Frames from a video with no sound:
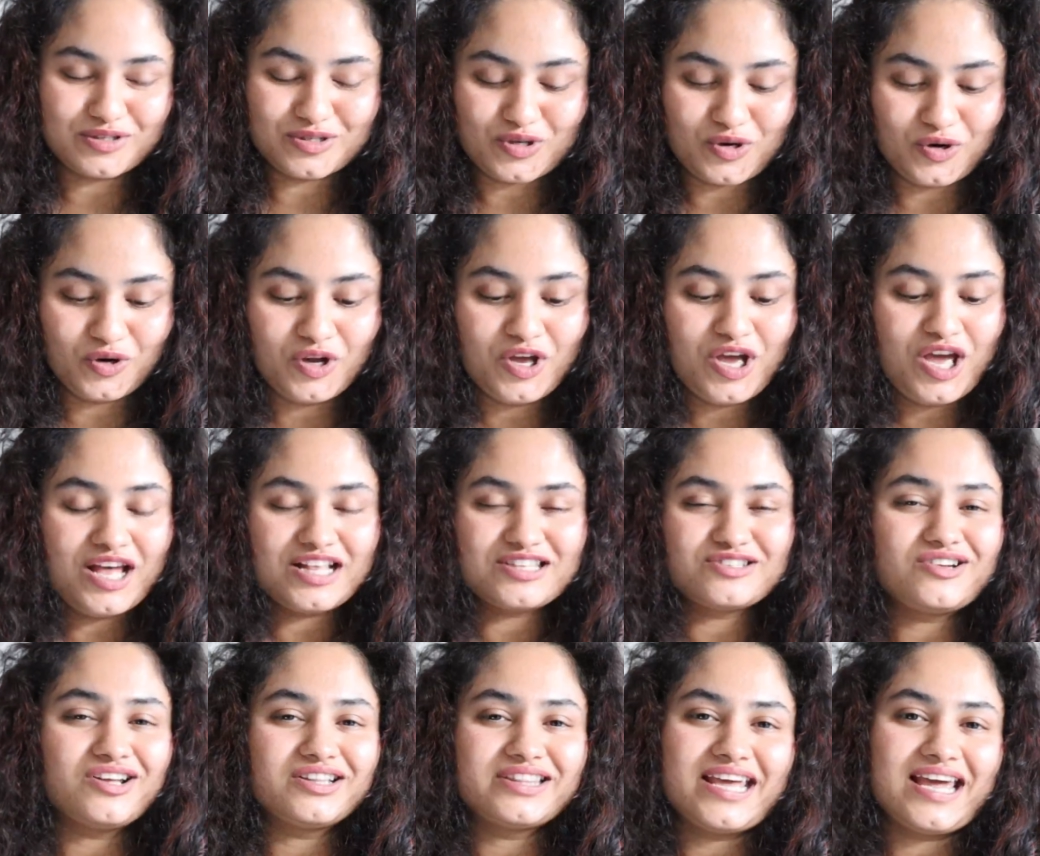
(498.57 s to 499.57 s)
So it's
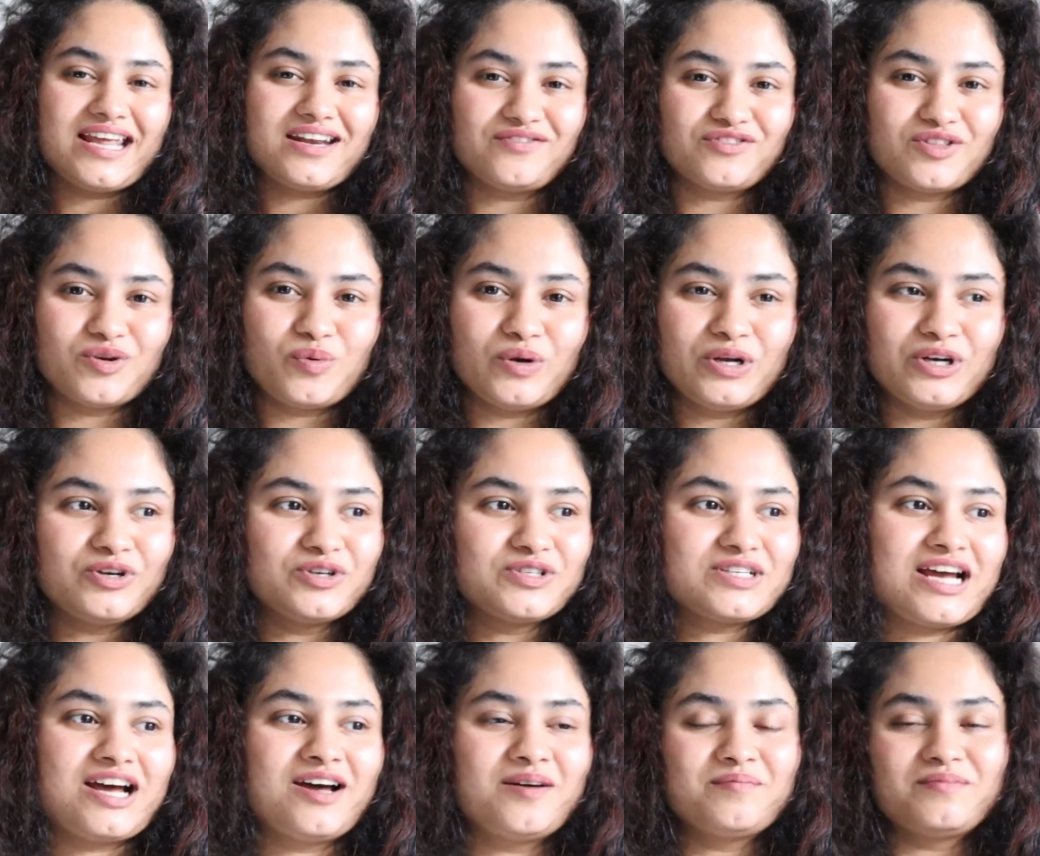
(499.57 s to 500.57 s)
not the end of the world.
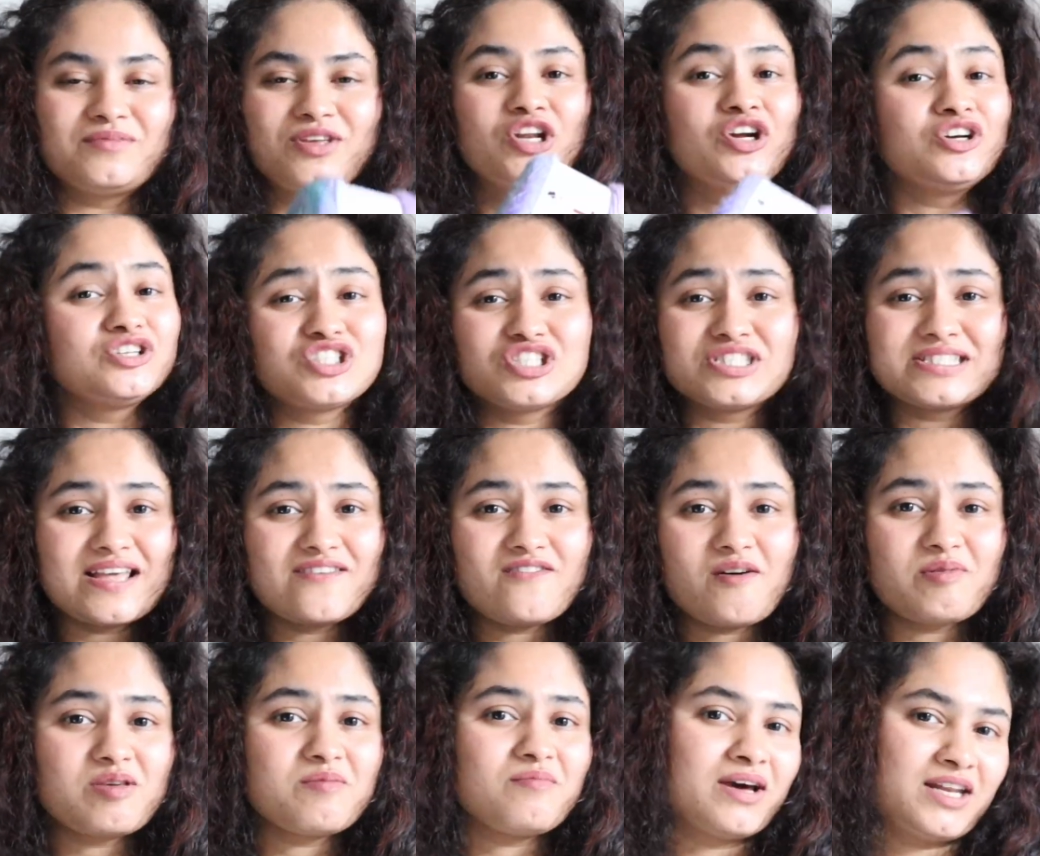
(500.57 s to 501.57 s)
You know, just save
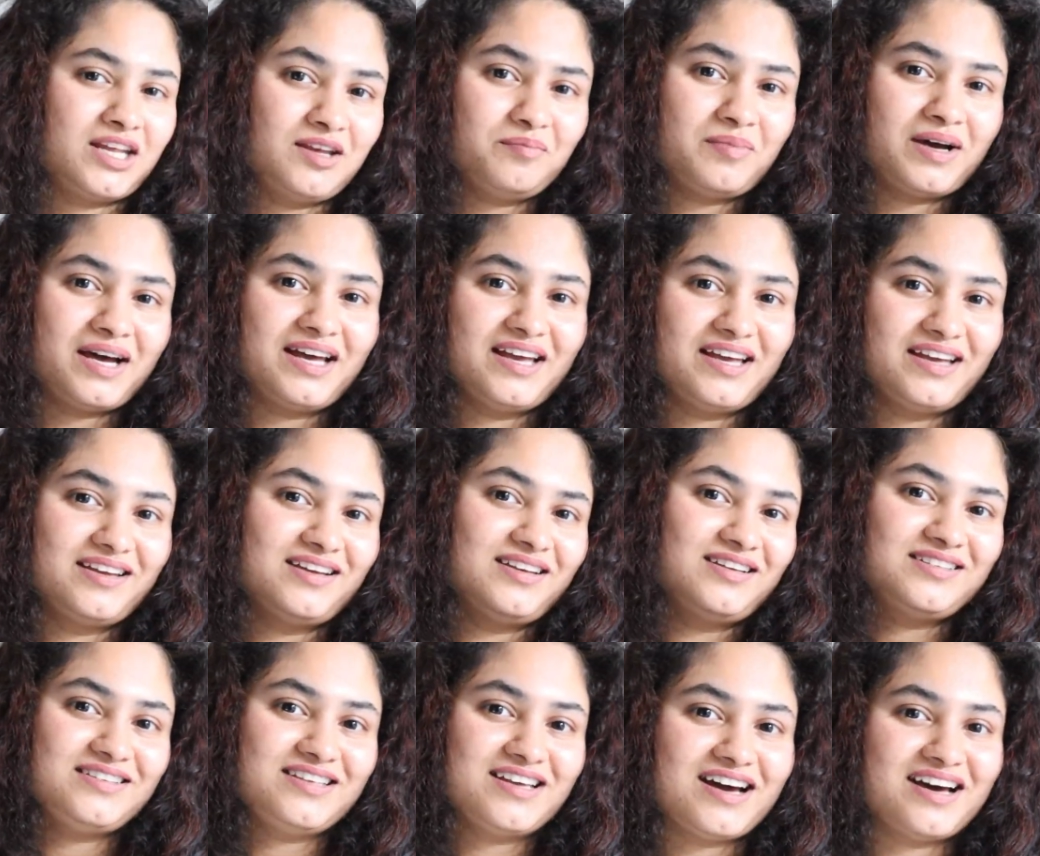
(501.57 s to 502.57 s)
up your money, buy
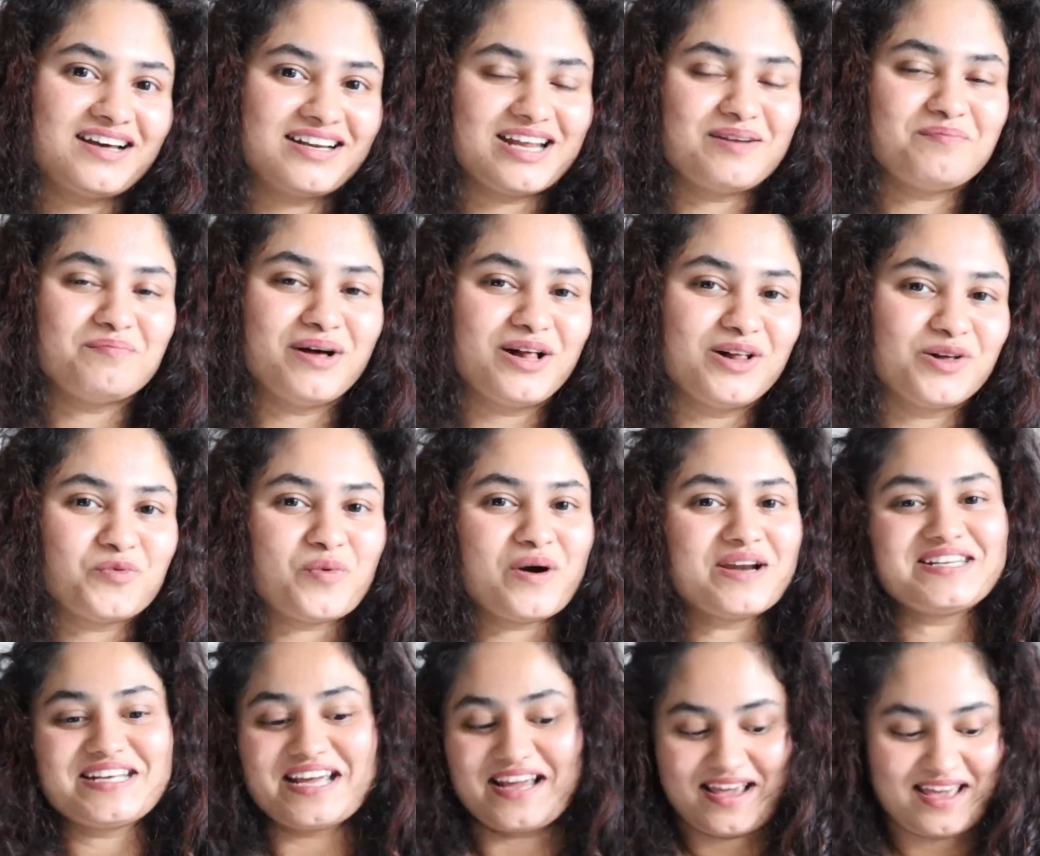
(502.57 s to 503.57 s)
yarn in bulk
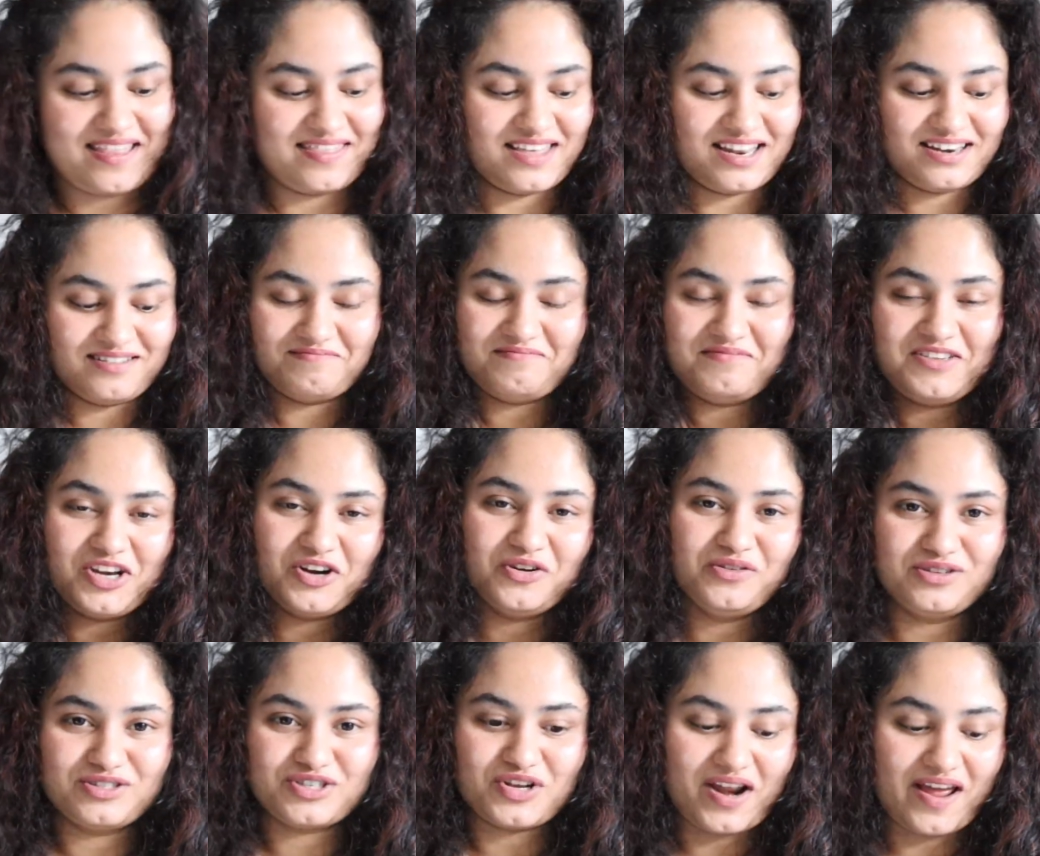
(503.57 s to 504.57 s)
one day, and then, you know,
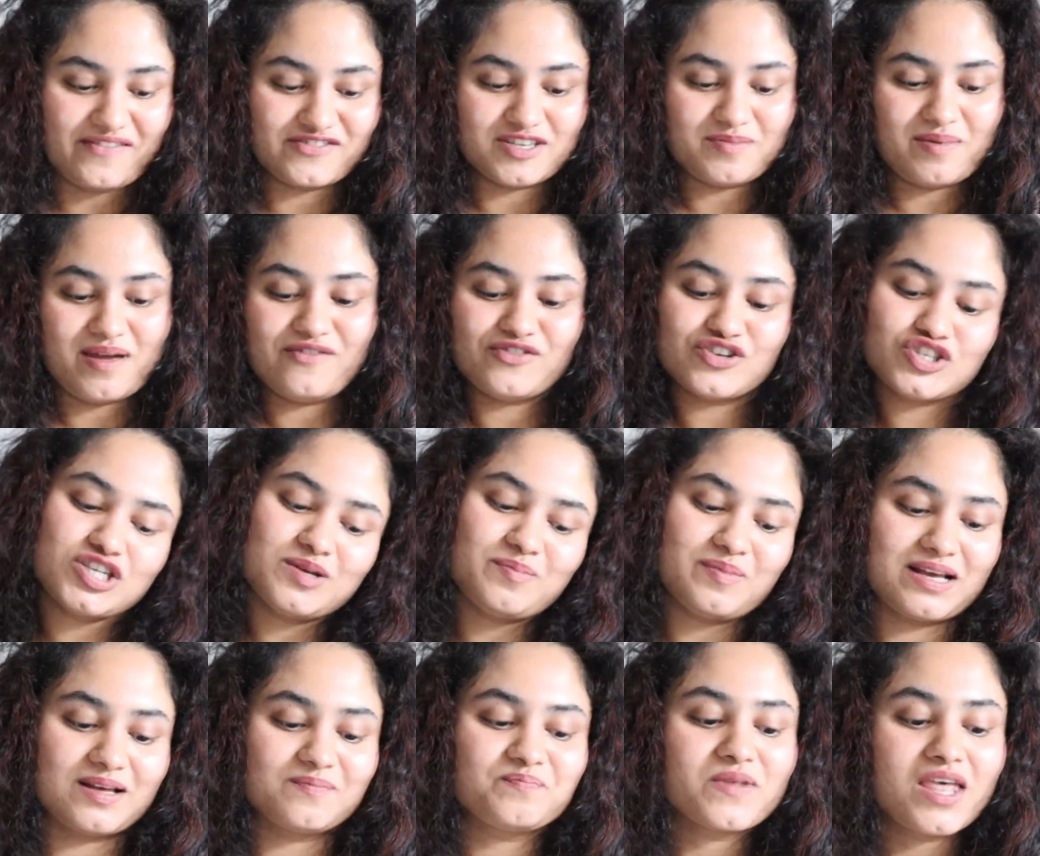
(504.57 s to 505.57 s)
don't have to pay for
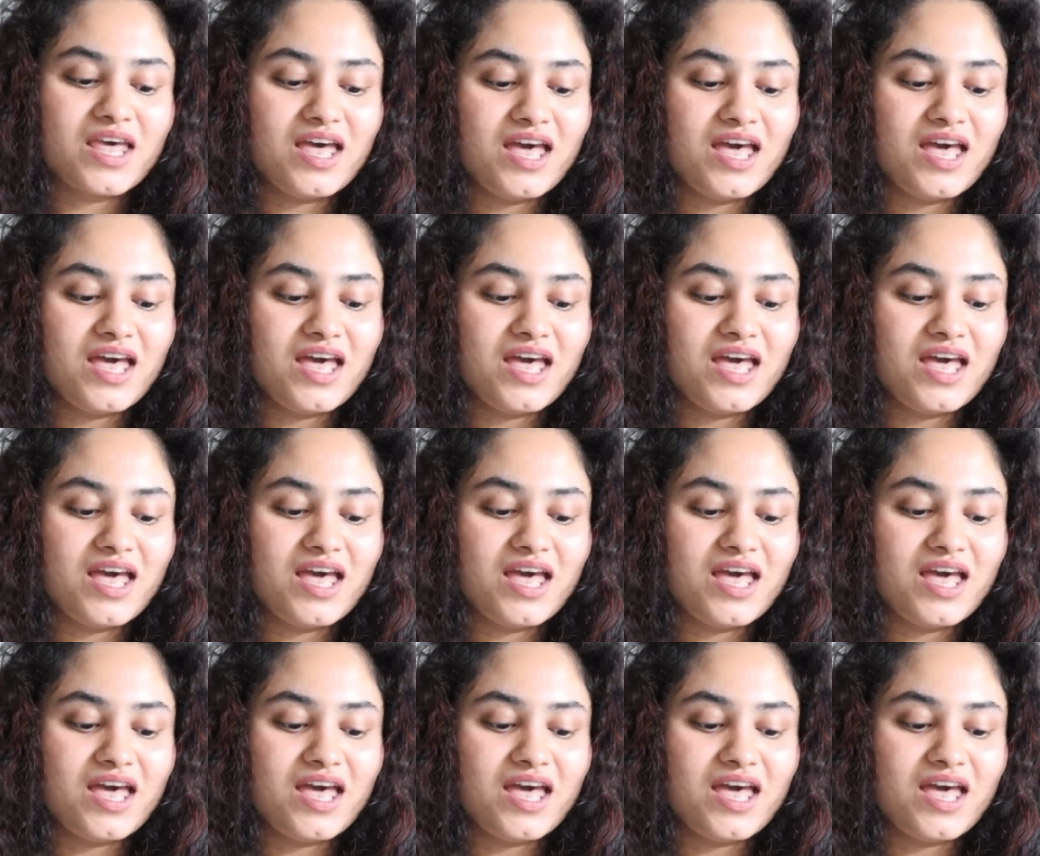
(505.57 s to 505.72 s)
shipping.